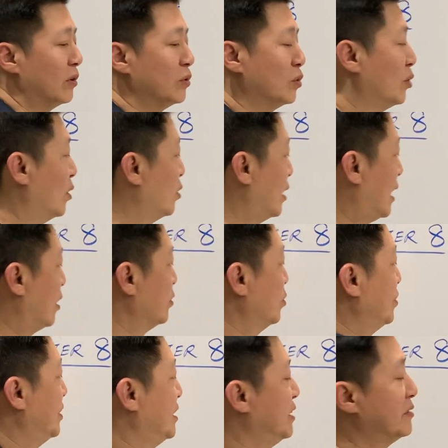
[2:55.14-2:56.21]
how to
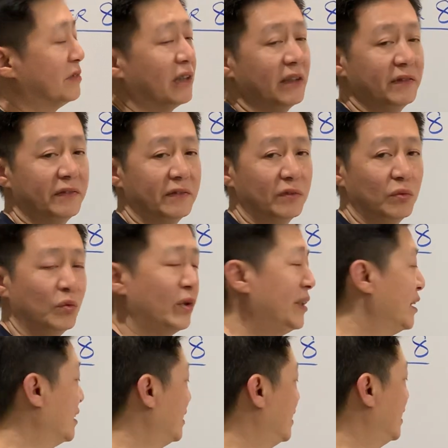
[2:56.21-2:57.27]
derive
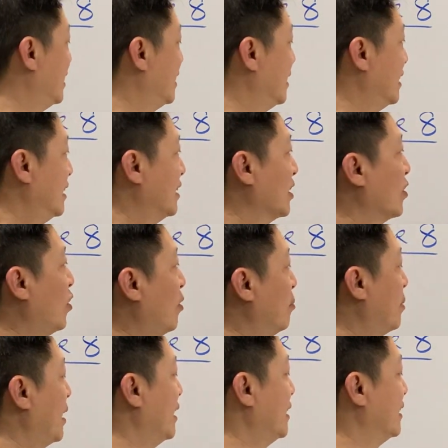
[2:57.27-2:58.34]
whether the
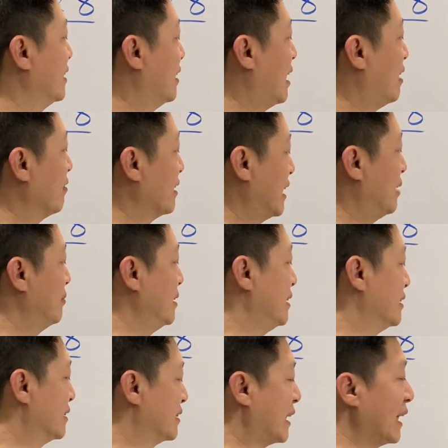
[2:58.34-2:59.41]
combine, the outcome
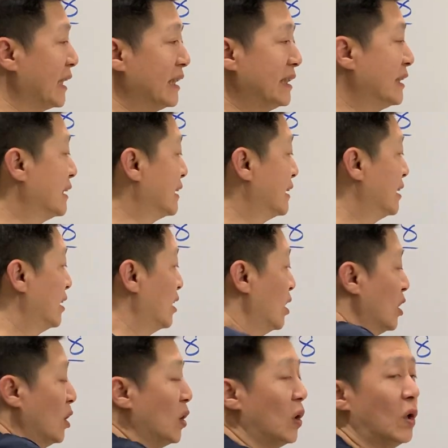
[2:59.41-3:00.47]
is tiger
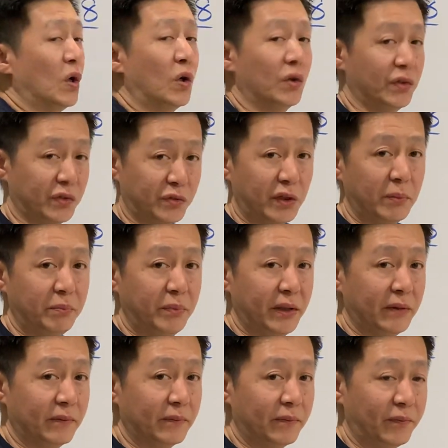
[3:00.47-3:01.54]
or the rabbit?